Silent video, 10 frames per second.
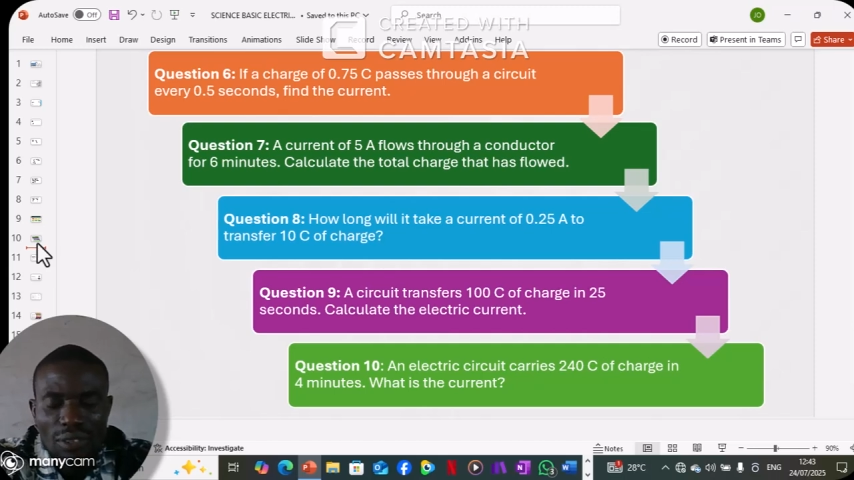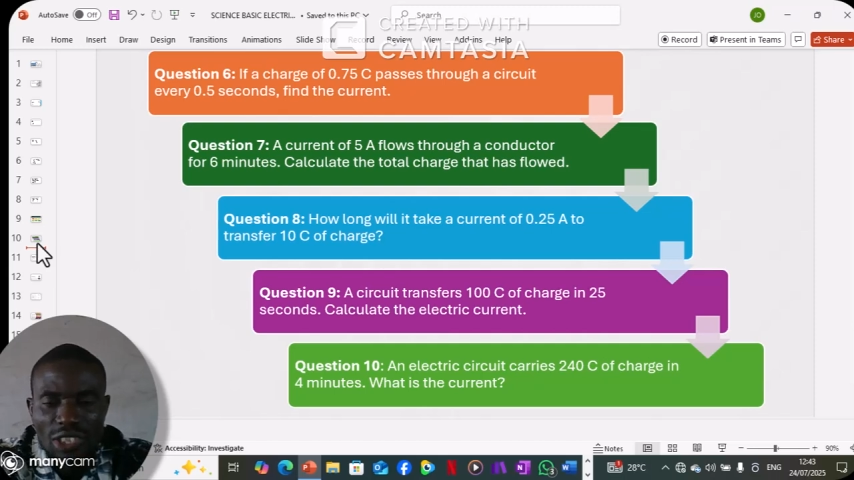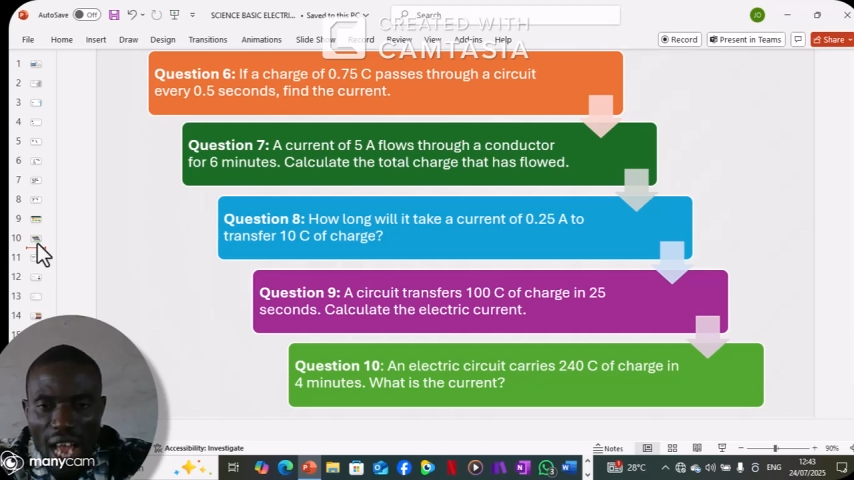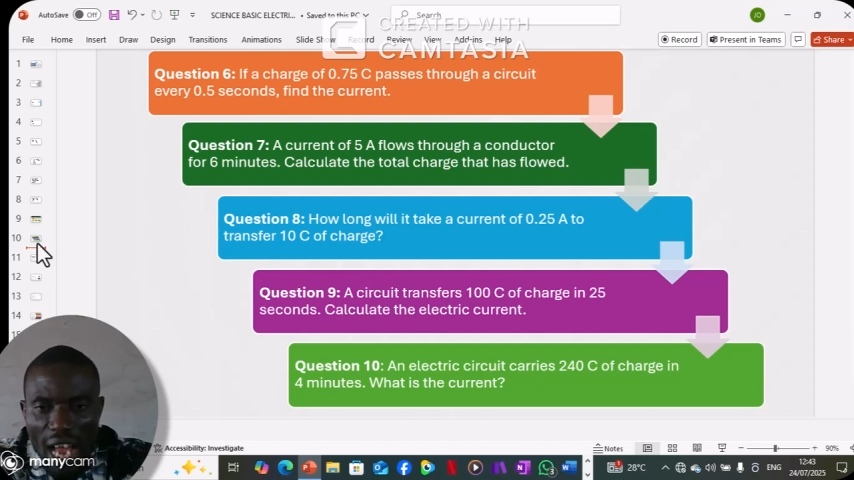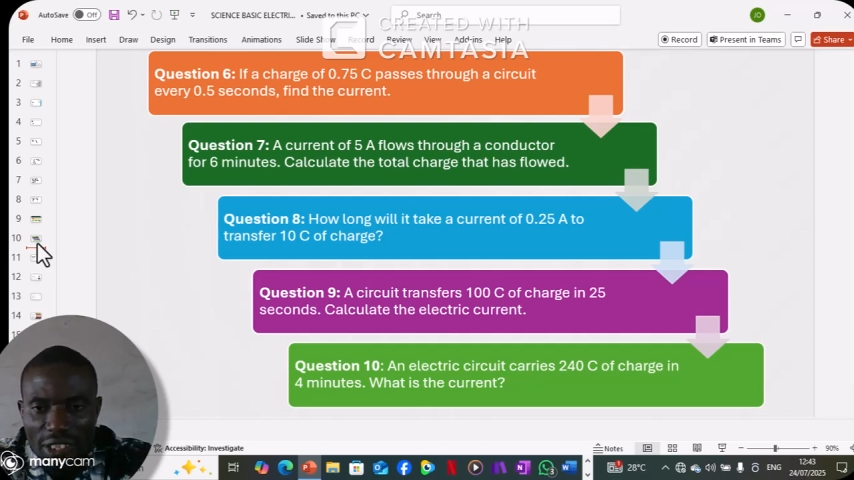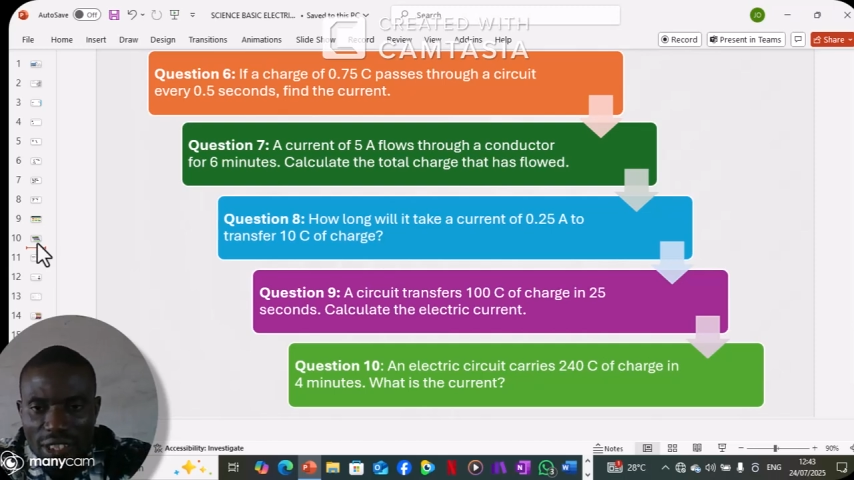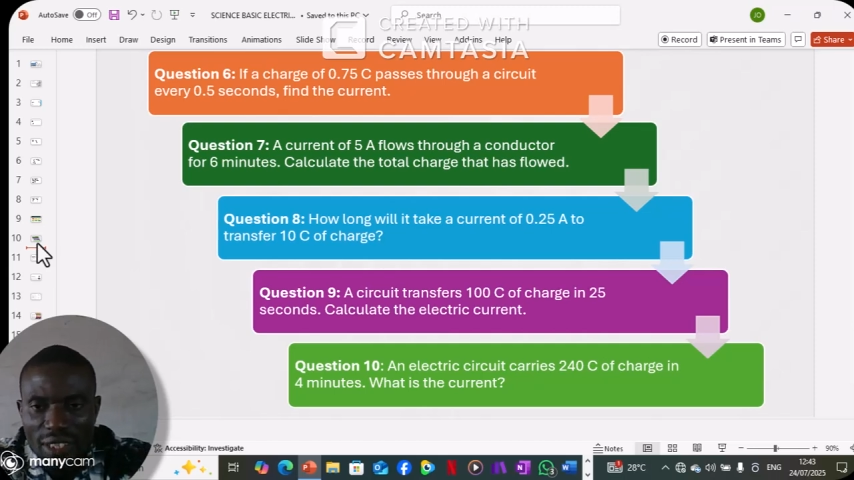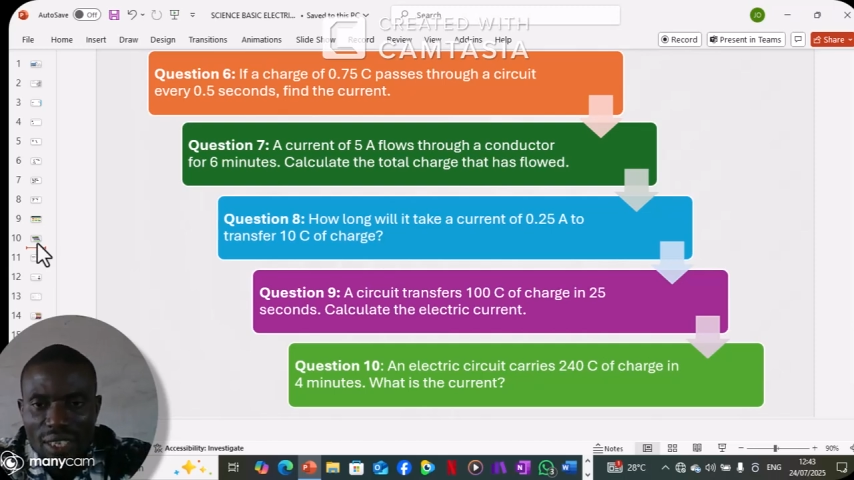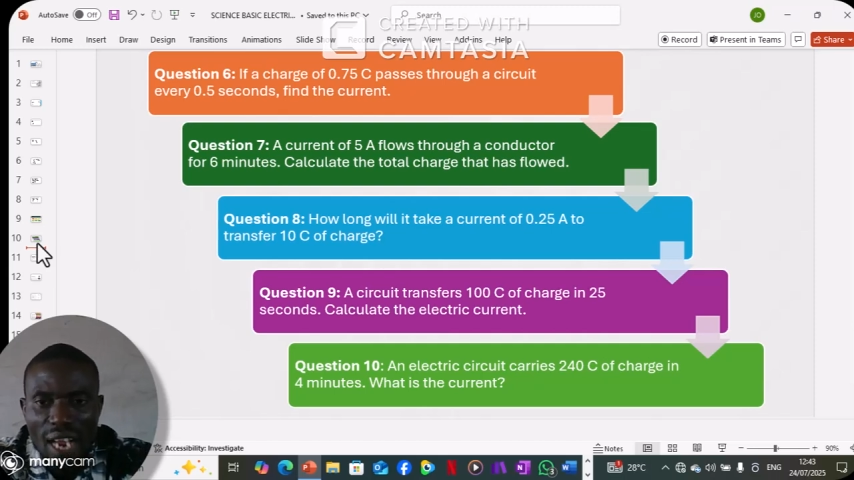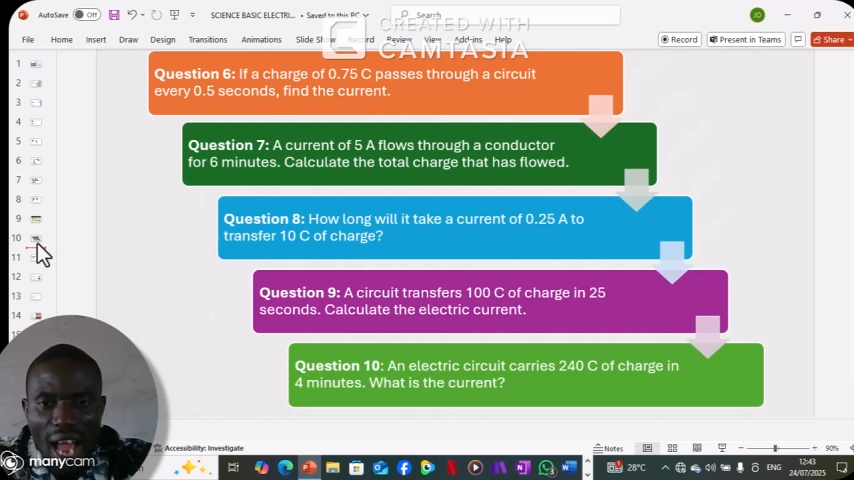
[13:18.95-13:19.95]
charge
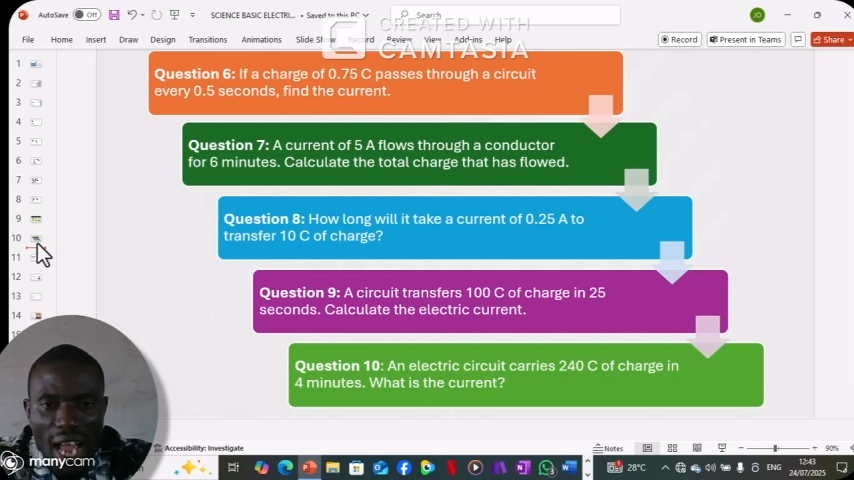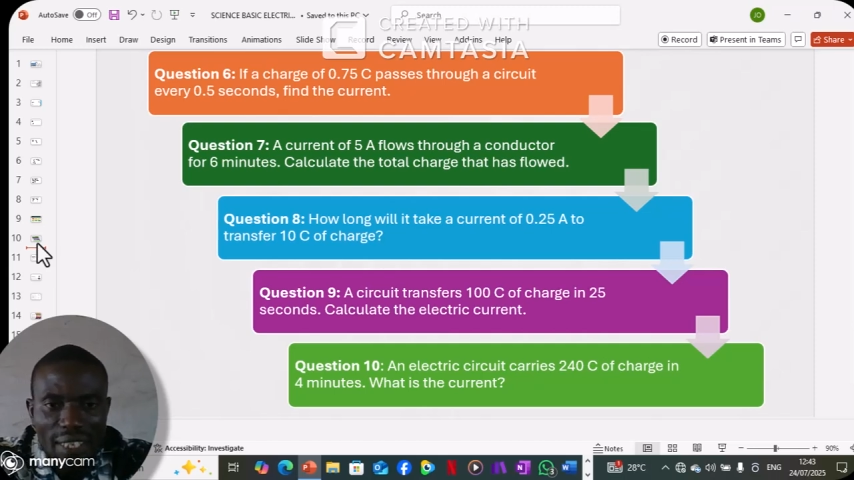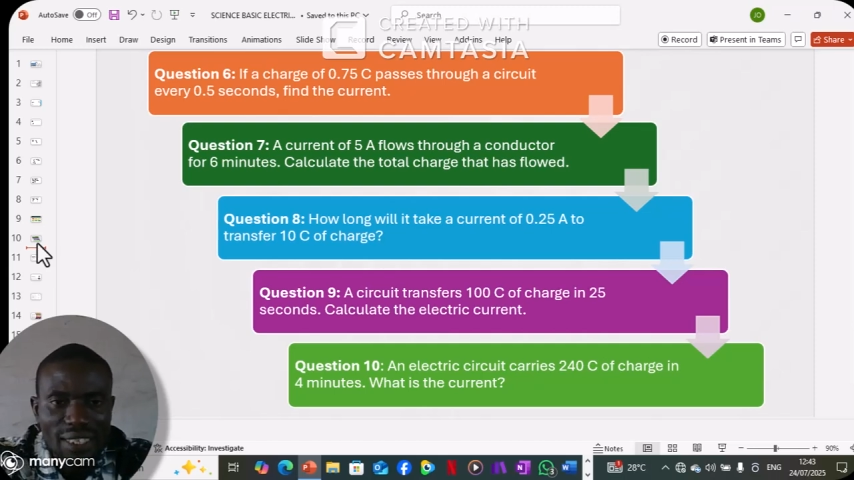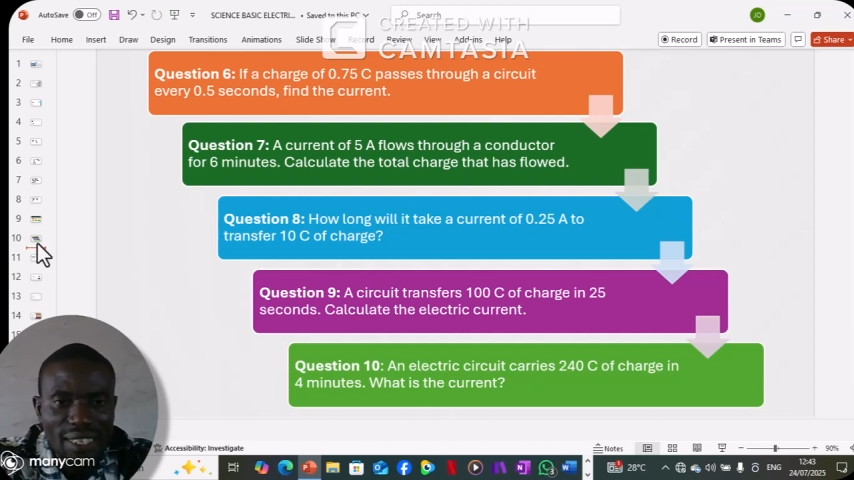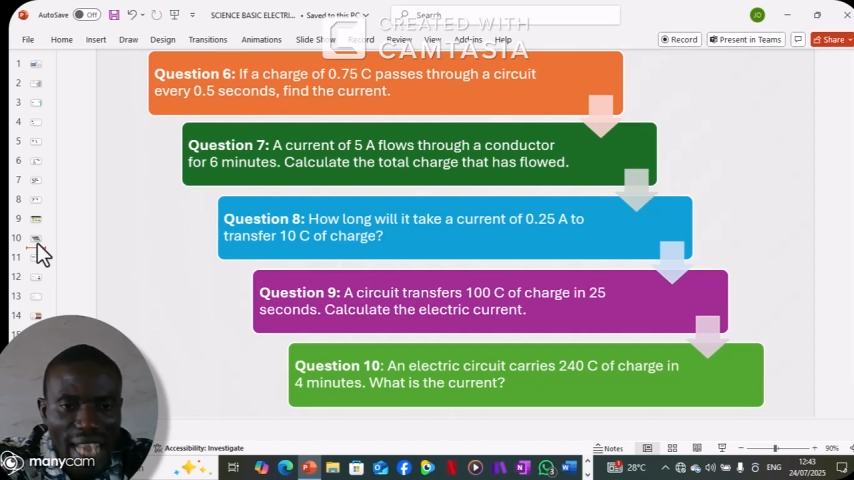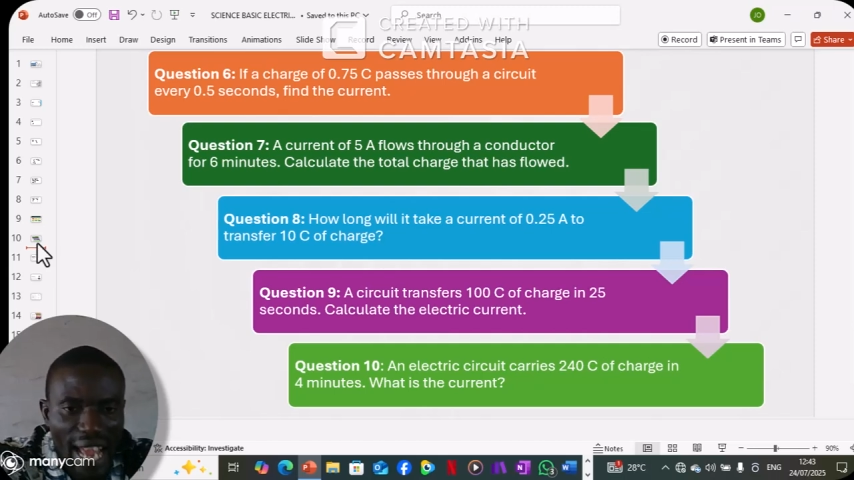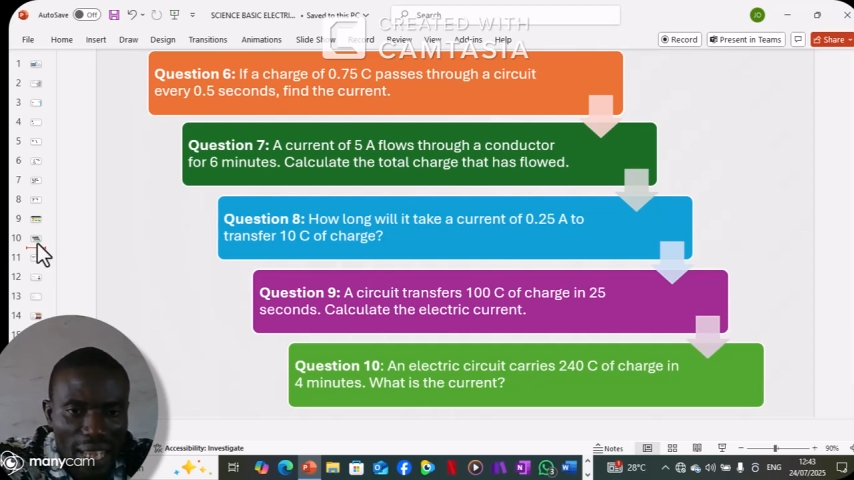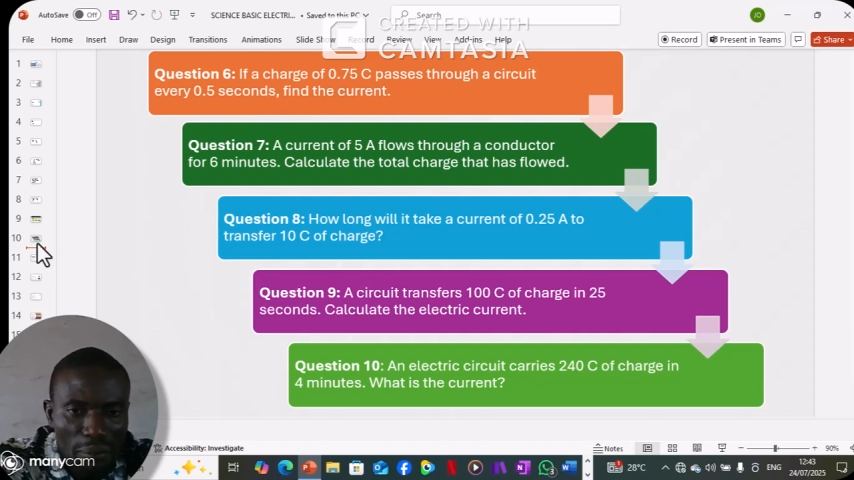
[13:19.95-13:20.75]
and time.